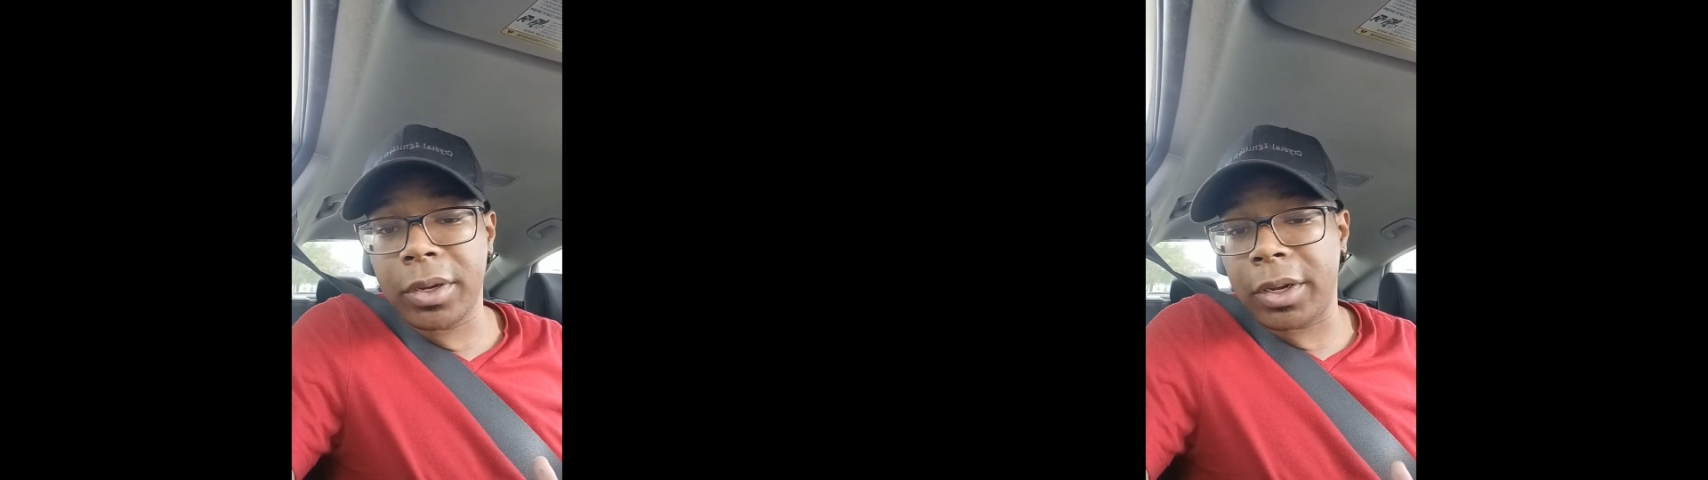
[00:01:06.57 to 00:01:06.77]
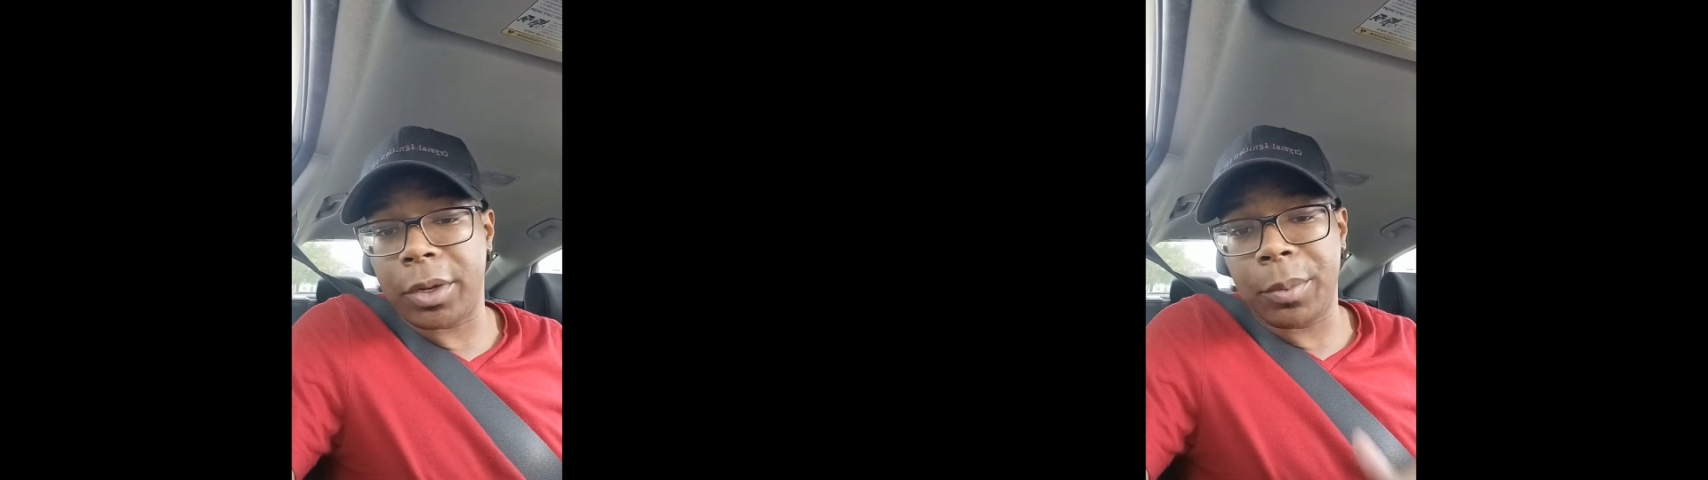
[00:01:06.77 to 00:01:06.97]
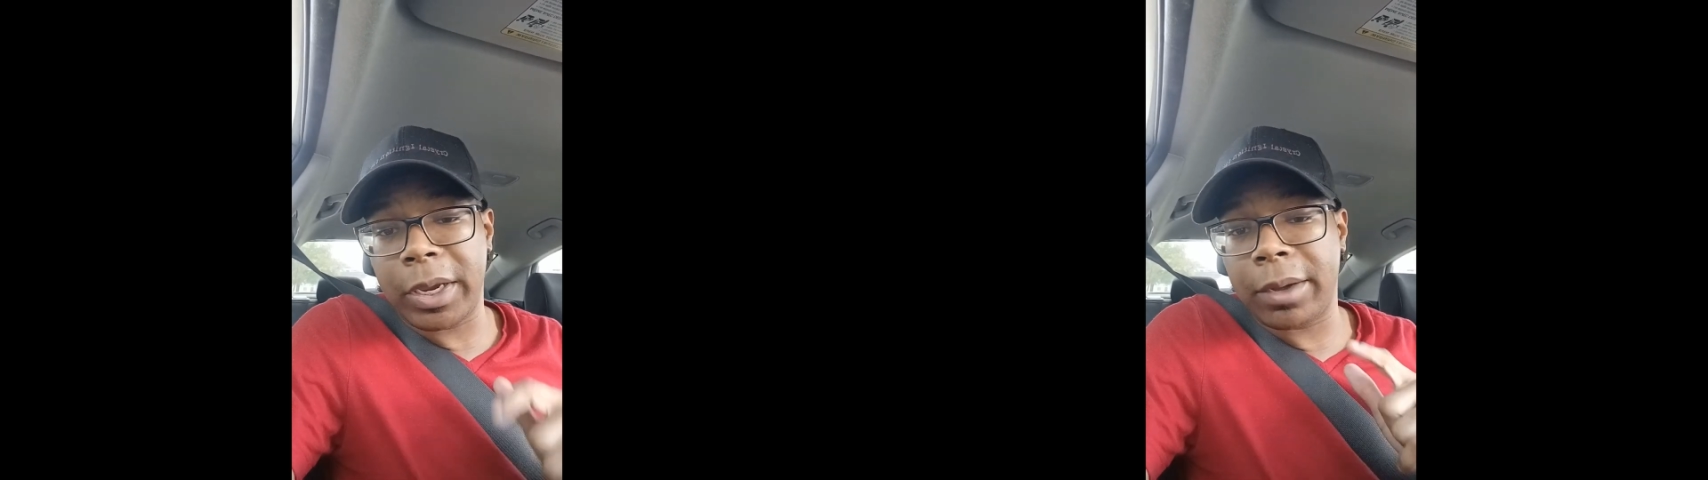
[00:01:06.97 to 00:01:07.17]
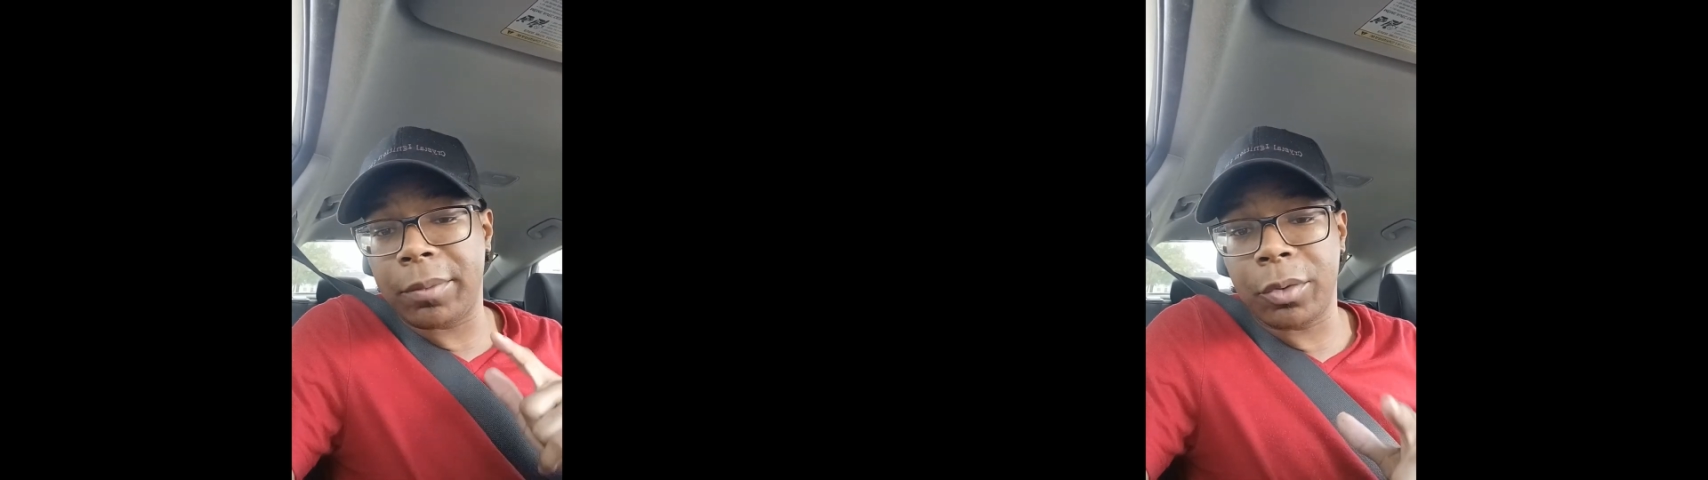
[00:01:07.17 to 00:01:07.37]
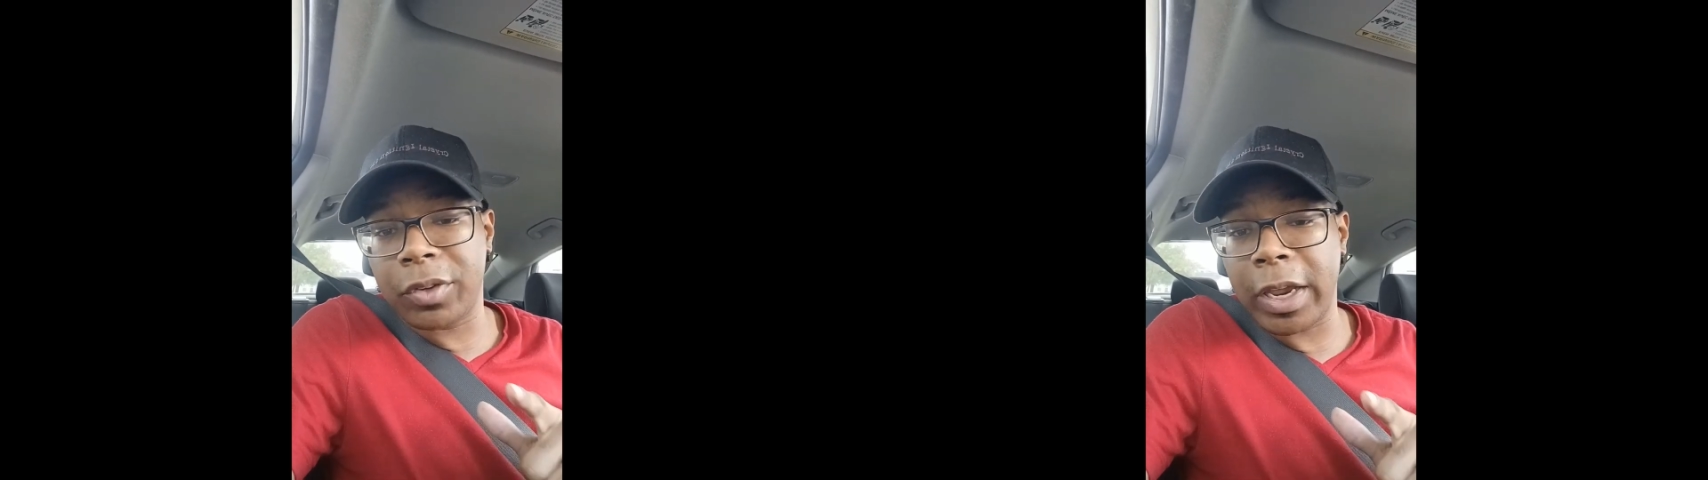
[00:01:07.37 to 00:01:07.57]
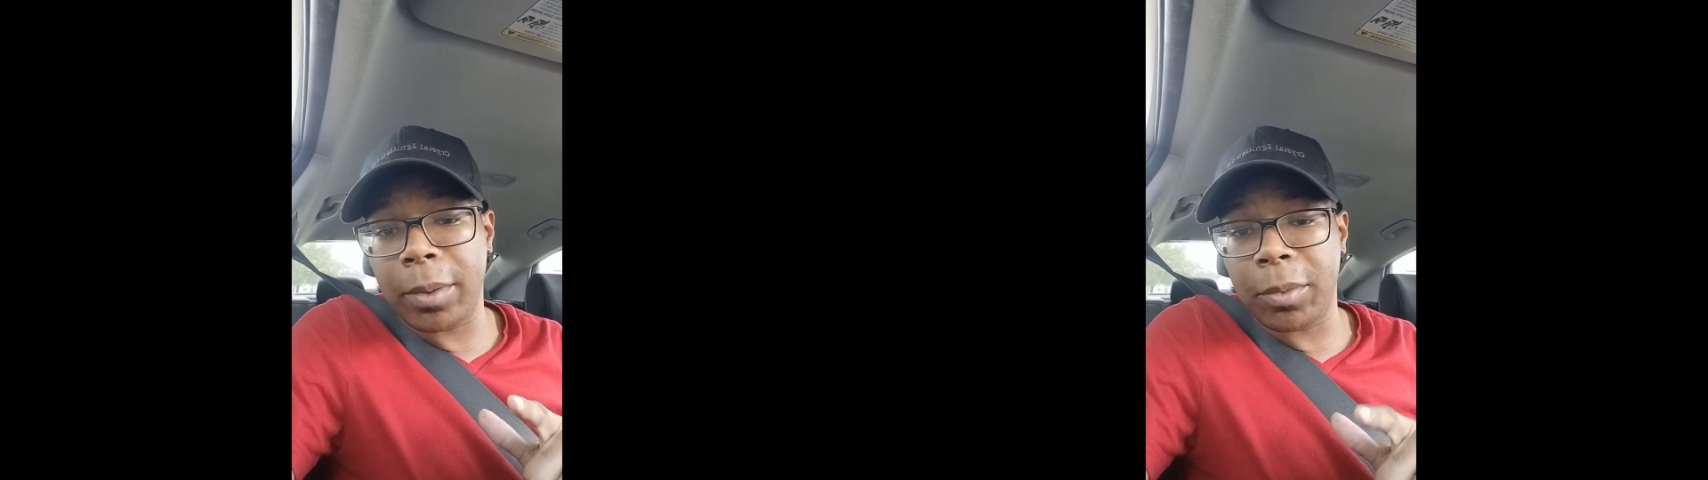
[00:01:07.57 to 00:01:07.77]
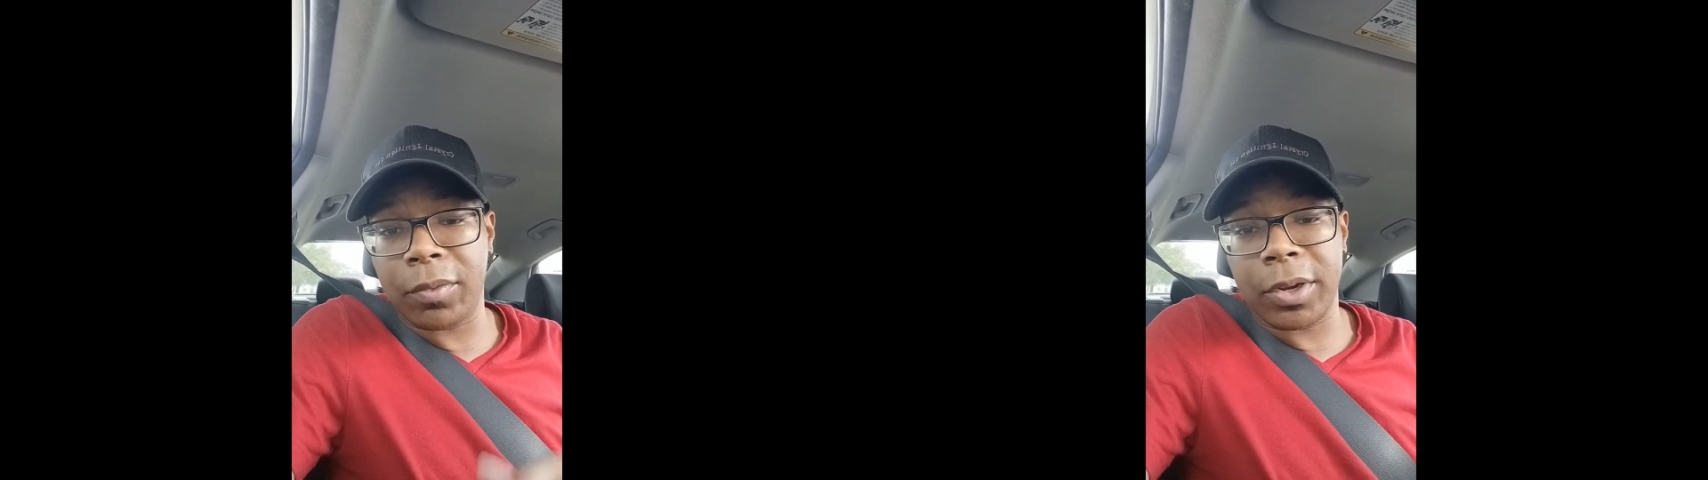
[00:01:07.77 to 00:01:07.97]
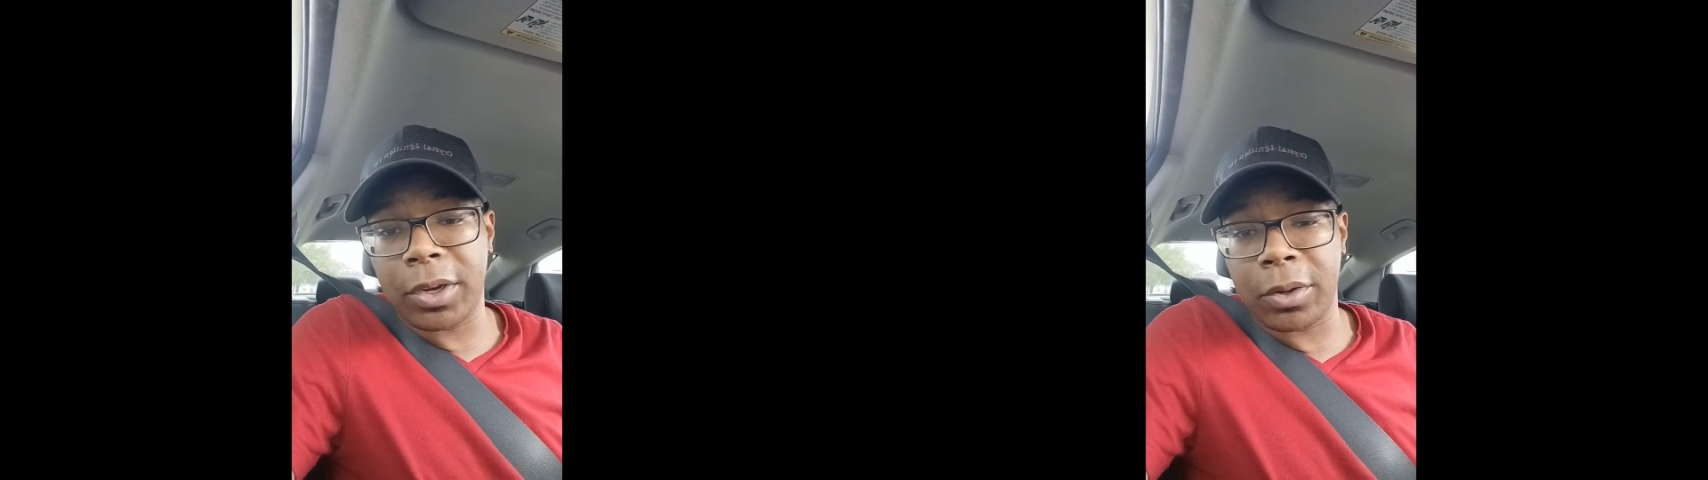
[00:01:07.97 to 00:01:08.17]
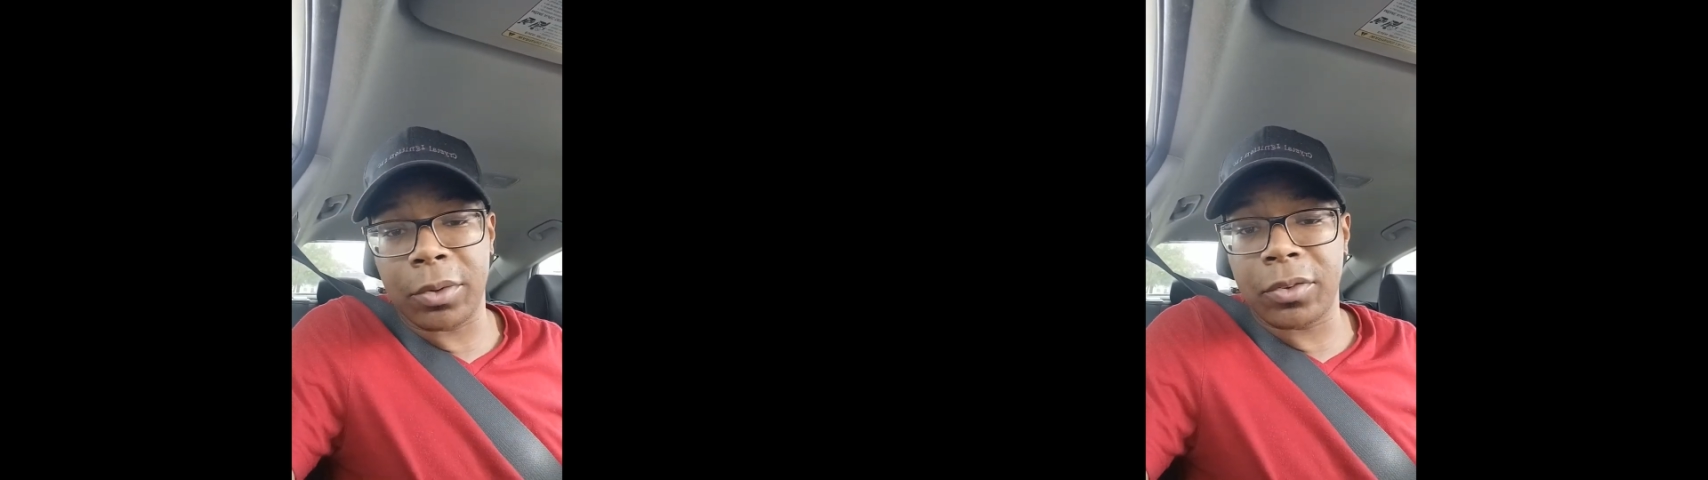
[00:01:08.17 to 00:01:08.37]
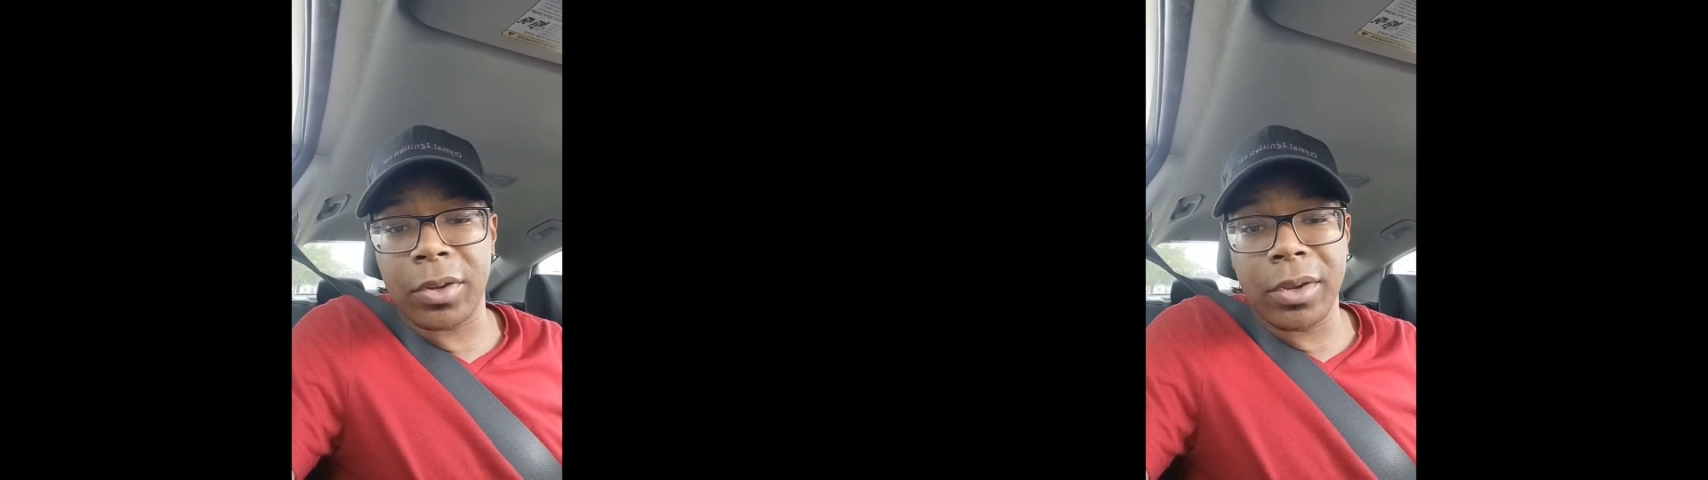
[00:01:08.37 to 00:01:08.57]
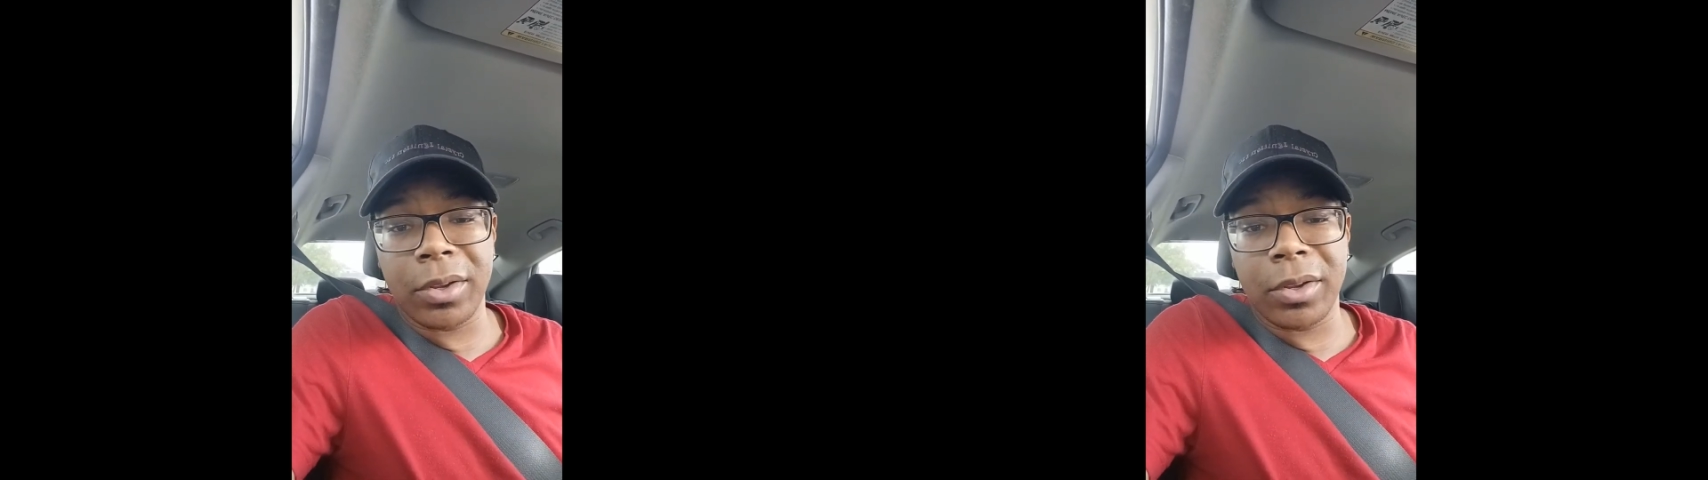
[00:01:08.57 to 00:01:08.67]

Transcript: and then we have those gaming videos.